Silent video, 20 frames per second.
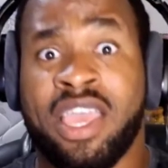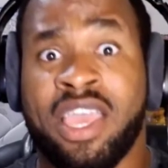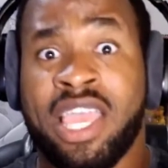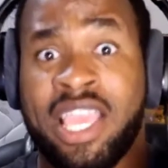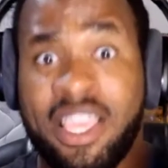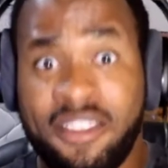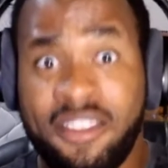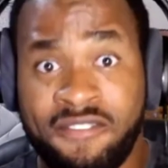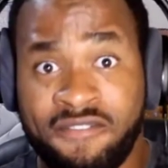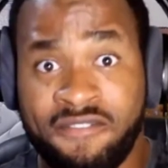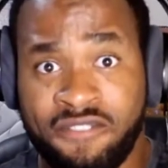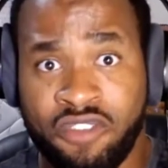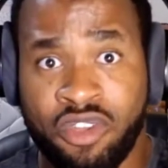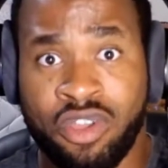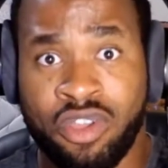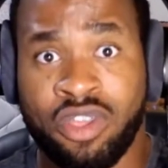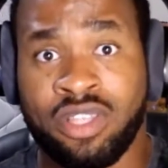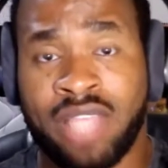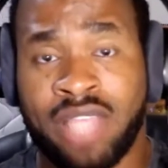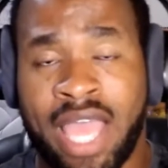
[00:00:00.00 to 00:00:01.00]

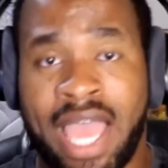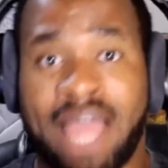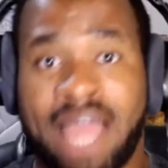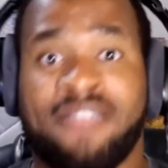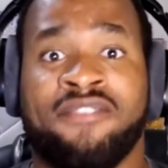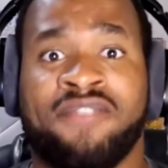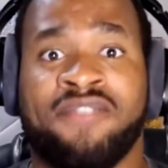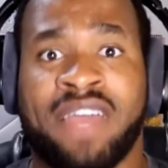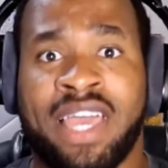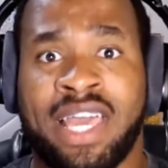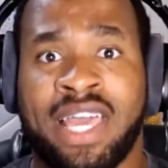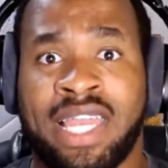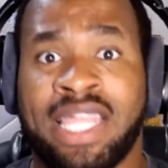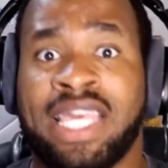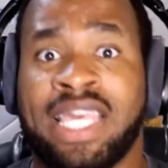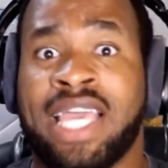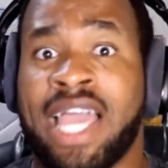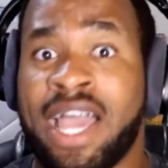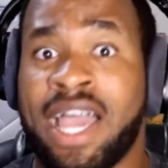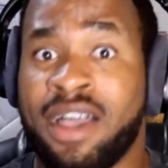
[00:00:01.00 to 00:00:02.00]
inferred, and
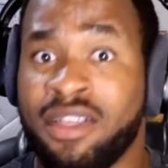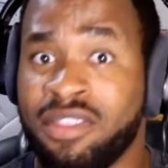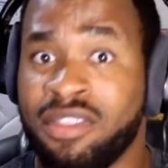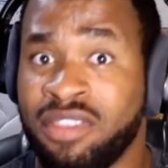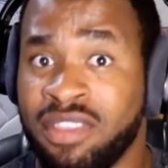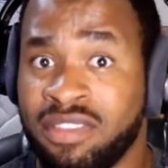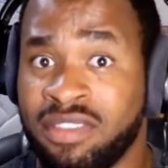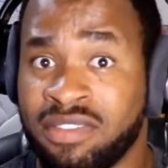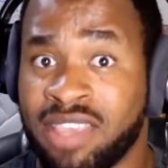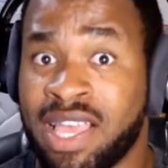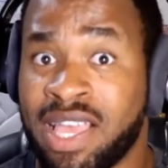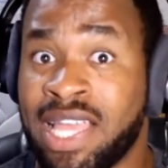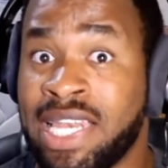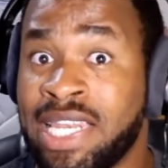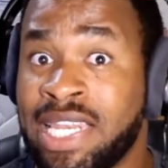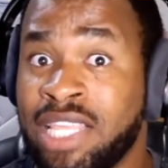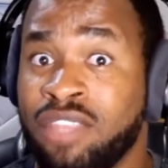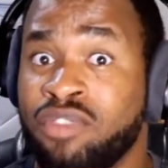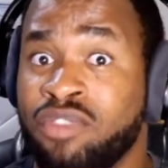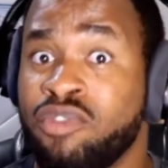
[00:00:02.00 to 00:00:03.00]
finally how this can
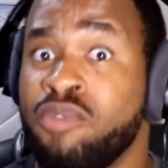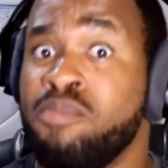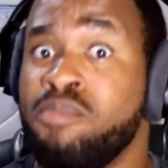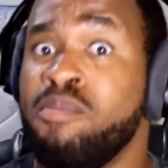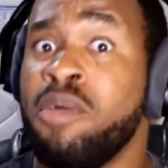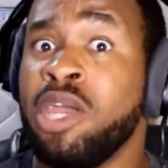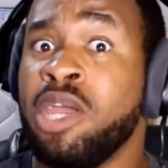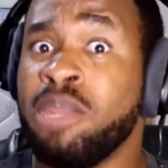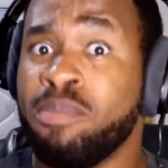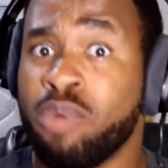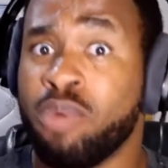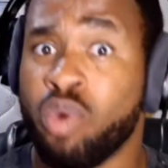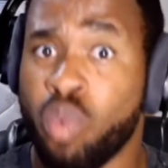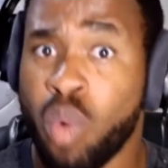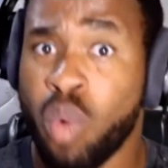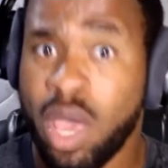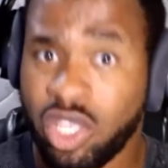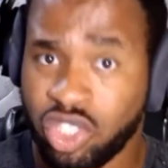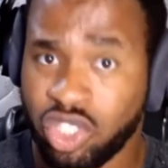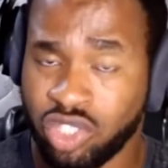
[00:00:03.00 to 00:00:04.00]
lead to multiple
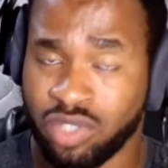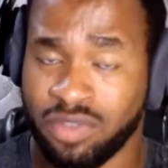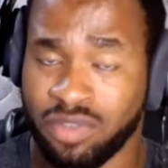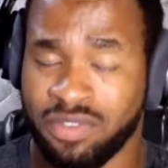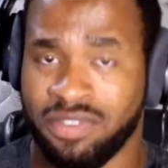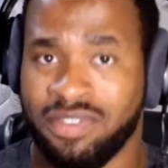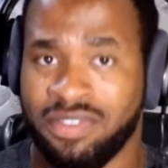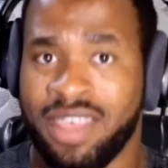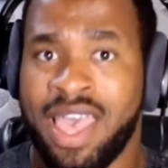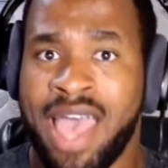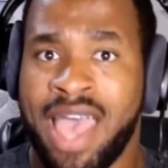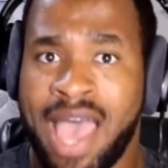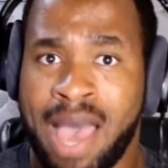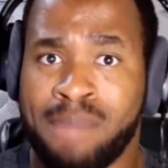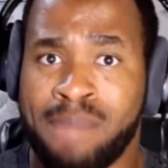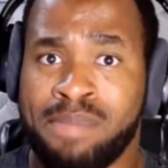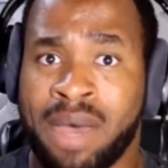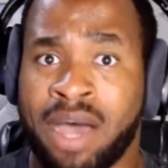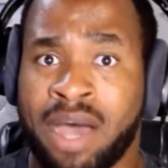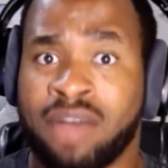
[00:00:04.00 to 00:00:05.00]
questions
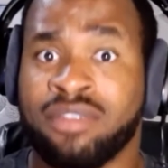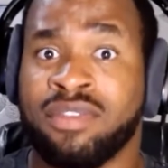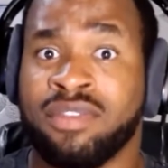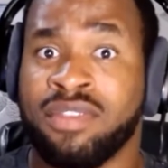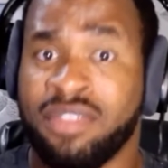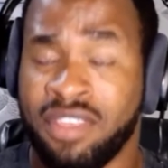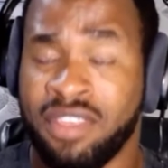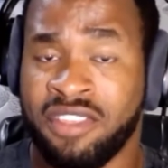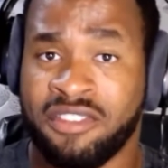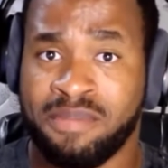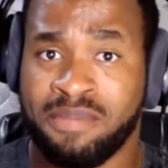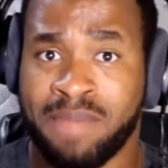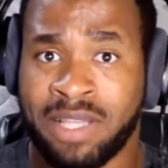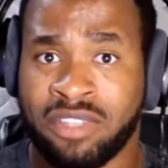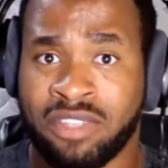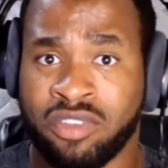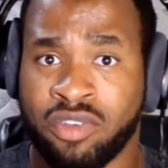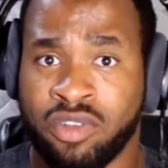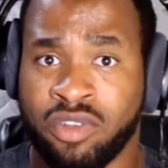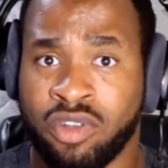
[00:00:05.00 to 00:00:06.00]
about this
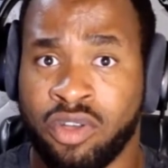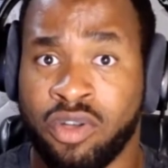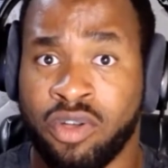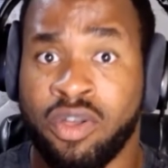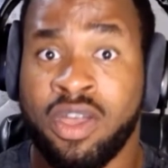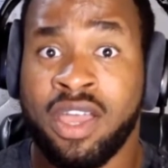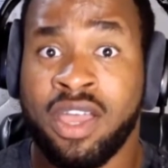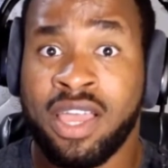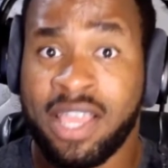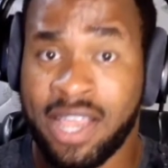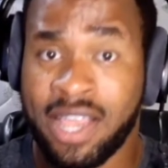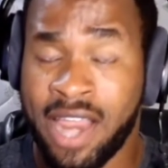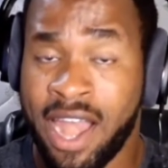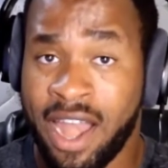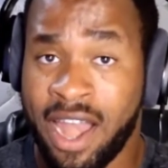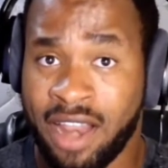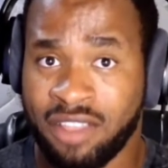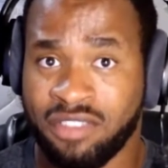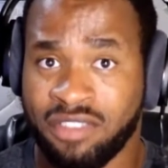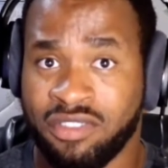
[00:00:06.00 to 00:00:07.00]
particular
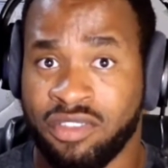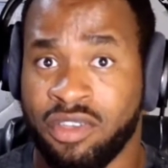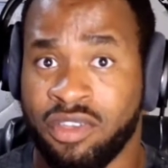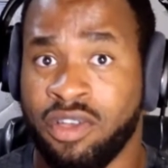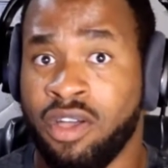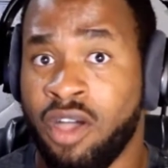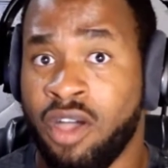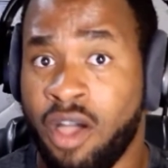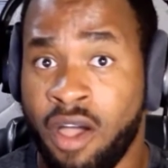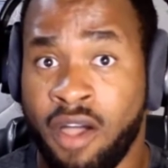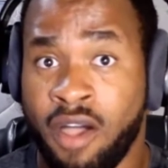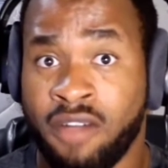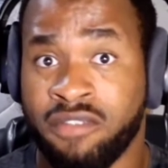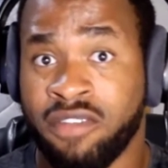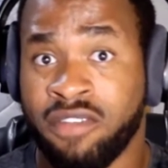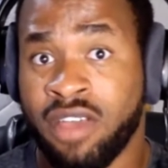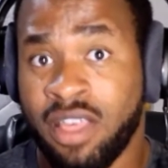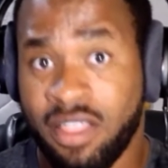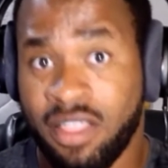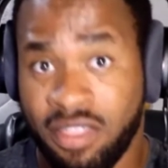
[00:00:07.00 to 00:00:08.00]
character
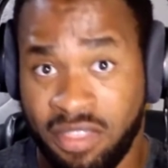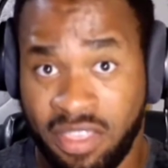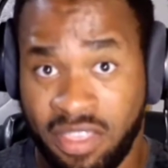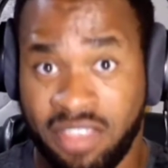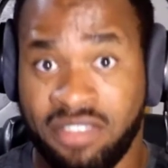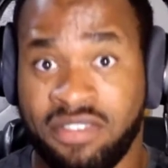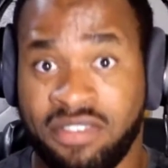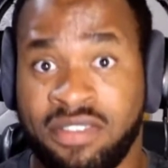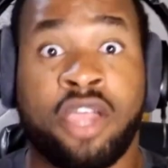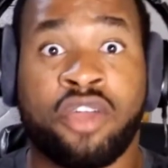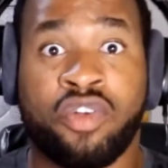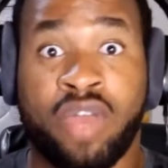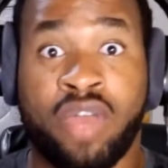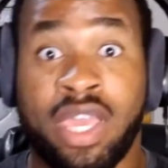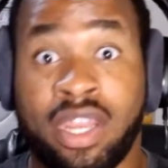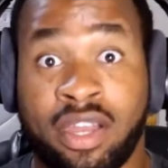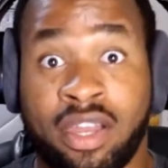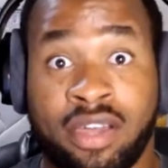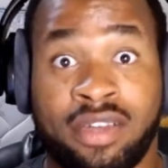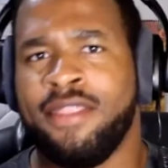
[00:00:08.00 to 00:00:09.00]
of this
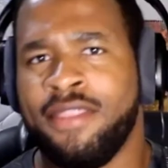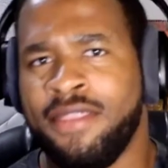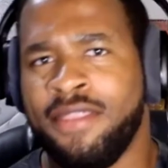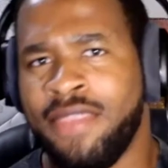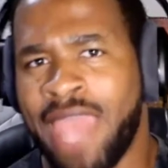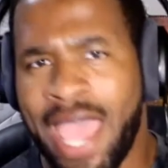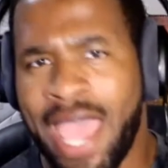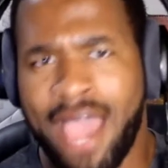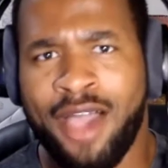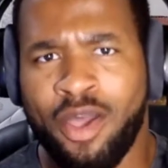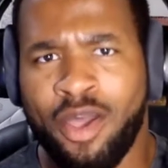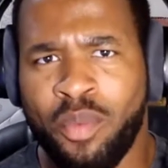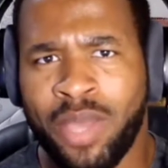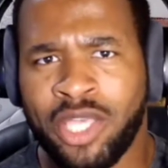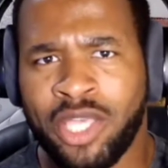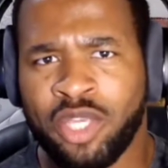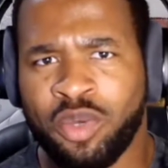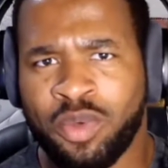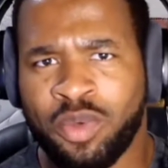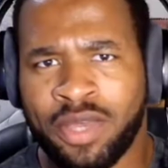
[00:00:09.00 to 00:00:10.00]
crater. Now
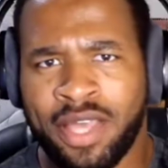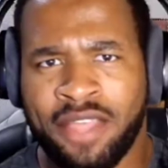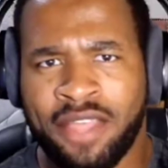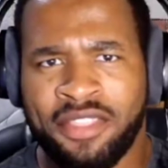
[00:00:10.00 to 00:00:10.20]
when you look at